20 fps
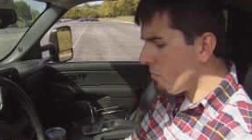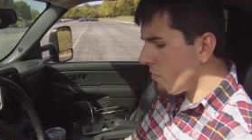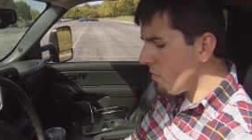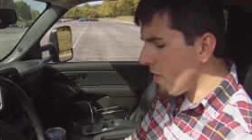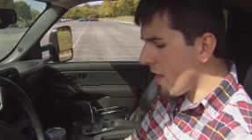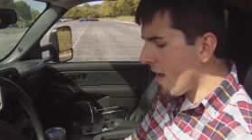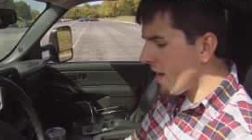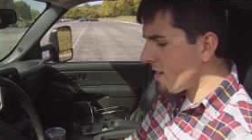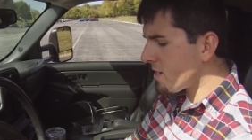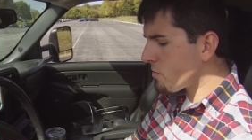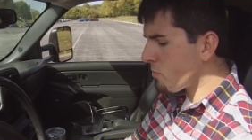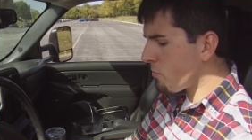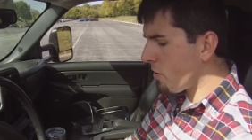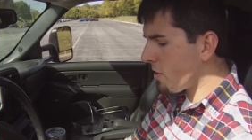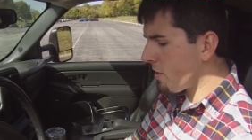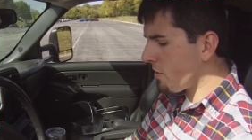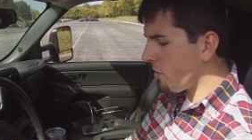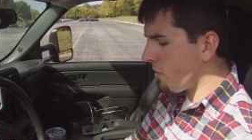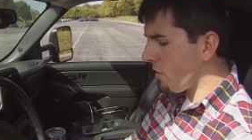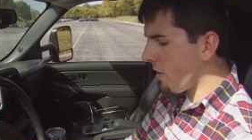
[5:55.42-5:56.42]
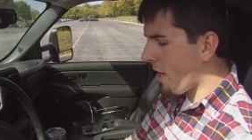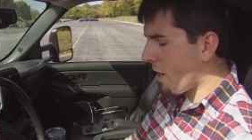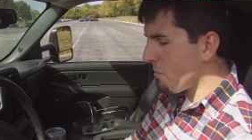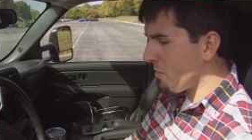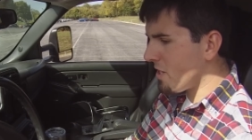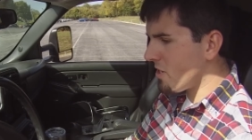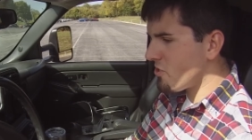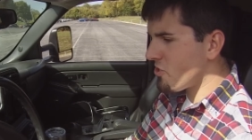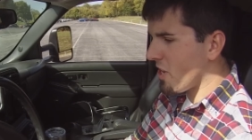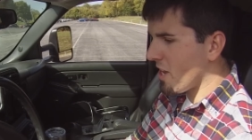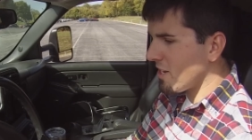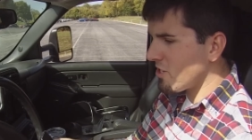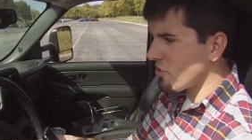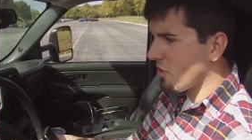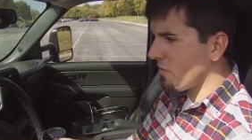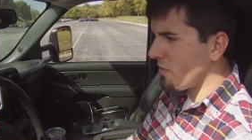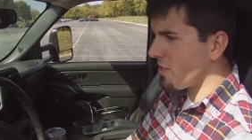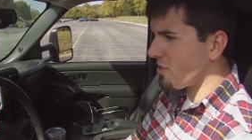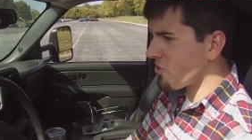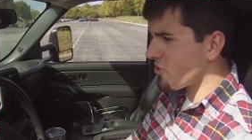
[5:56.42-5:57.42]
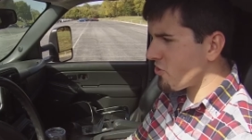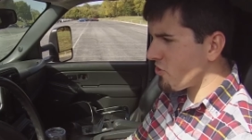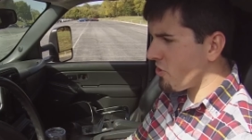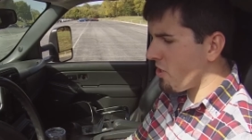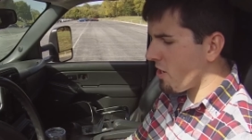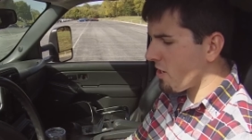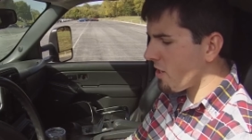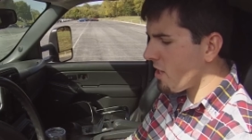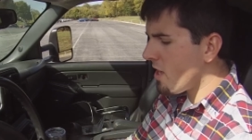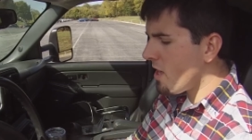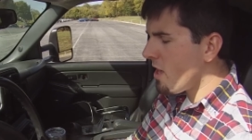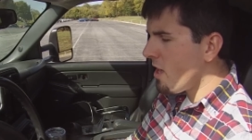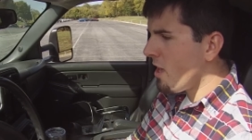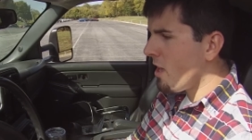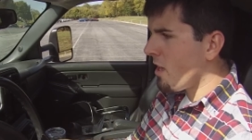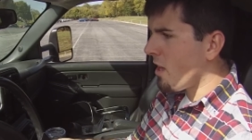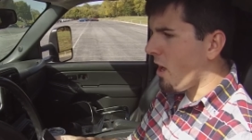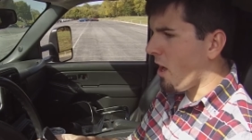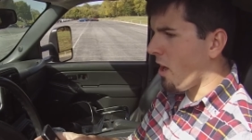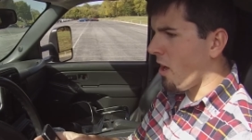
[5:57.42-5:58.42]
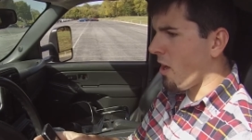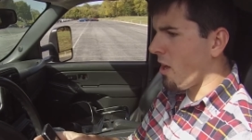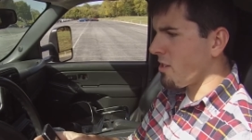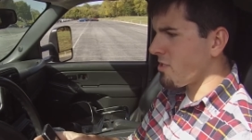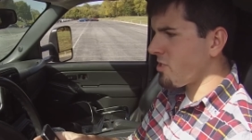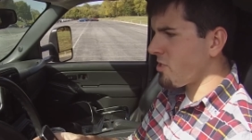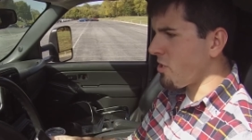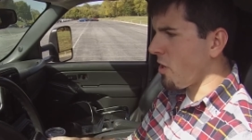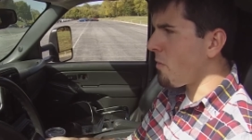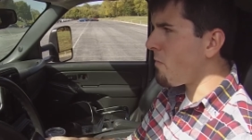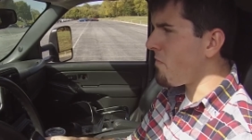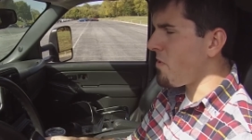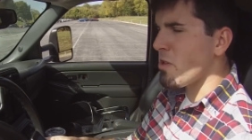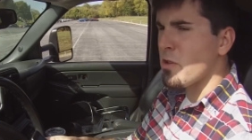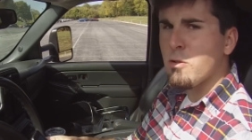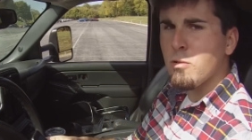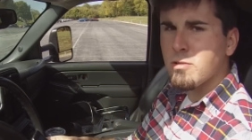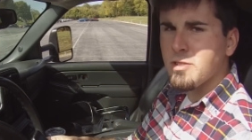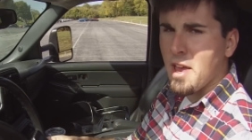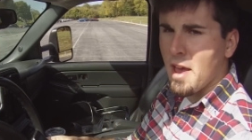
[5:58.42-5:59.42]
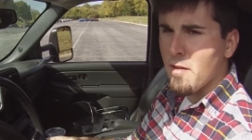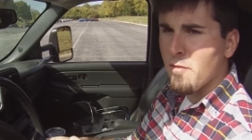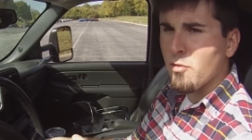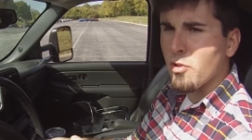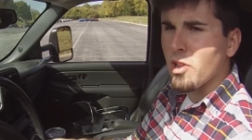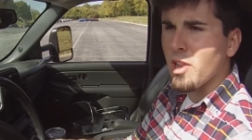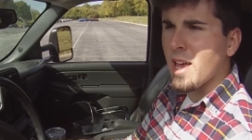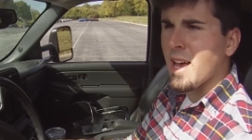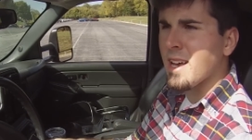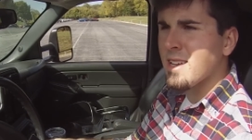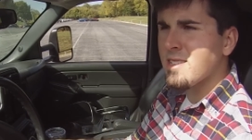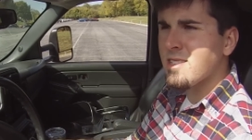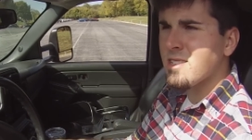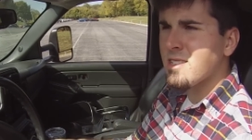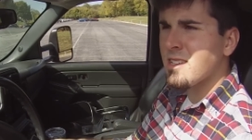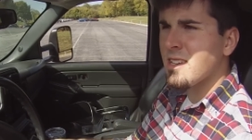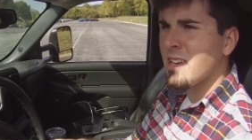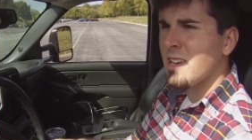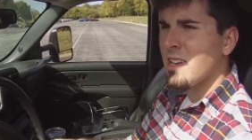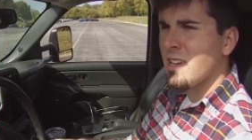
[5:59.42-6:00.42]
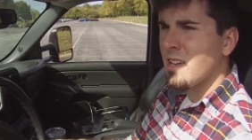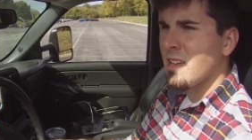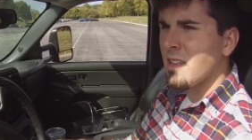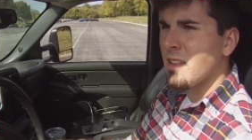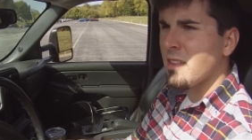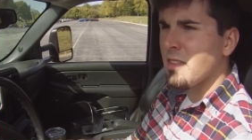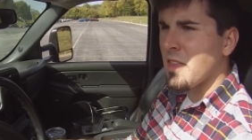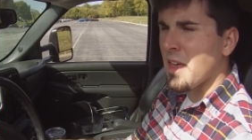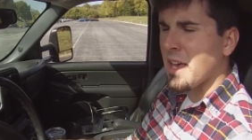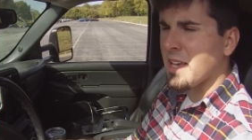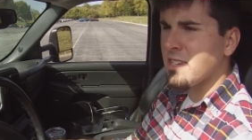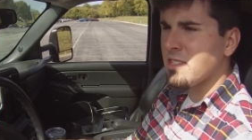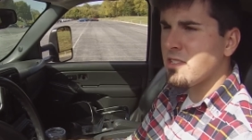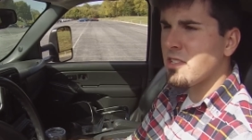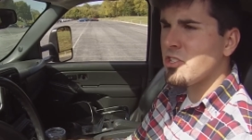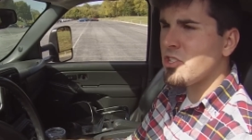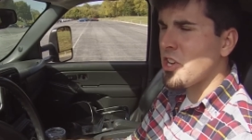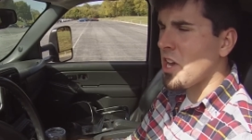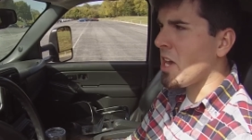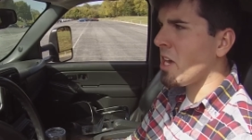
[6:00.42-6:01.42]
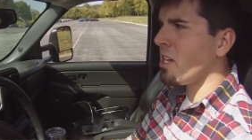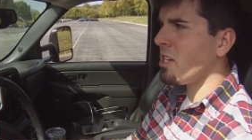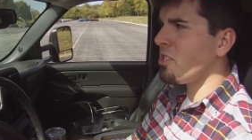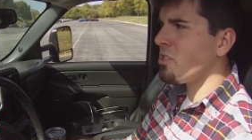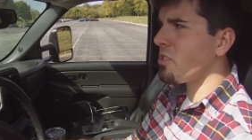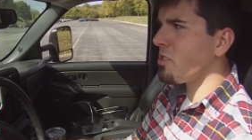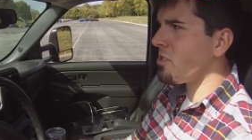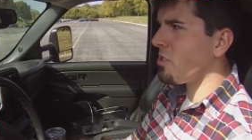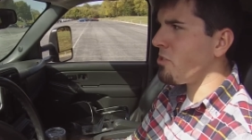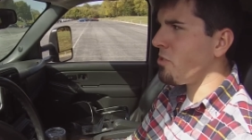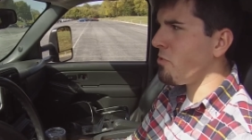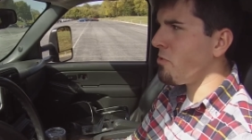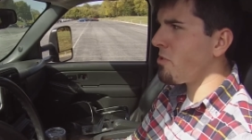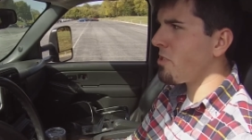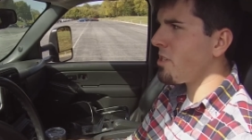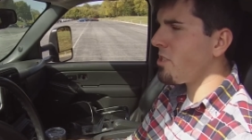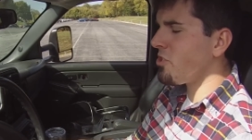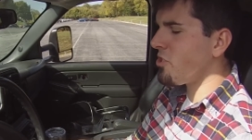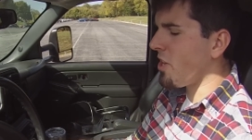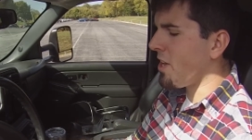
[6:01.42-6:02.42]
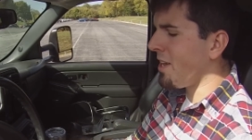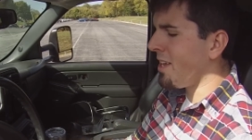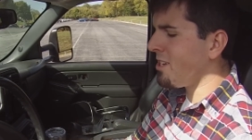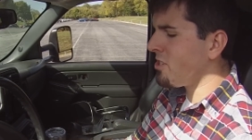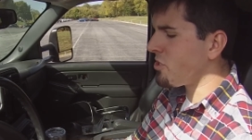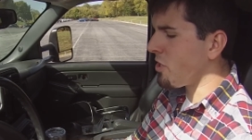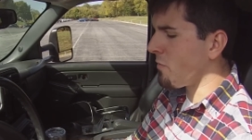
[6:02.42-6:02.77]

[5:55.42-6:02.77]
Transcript: That is what it'll allow me to change on this truck. Some vehicles have less things to change that the tuner can change.